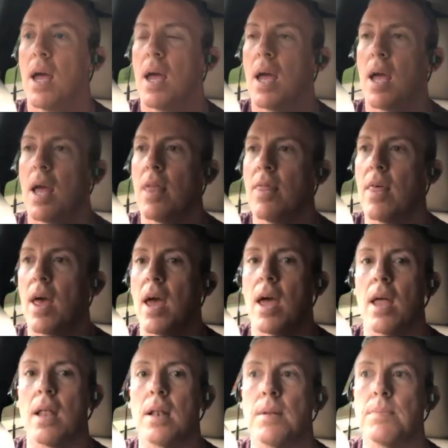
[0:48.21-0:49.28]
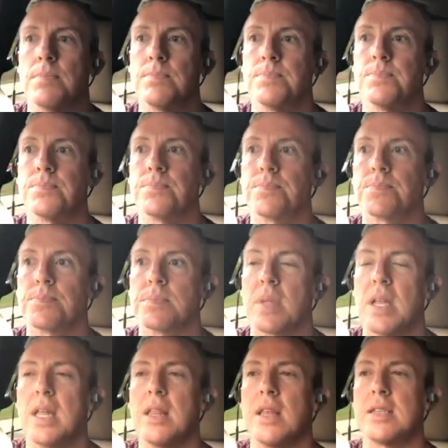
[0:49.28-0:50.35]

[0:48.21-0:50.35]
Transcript: and then did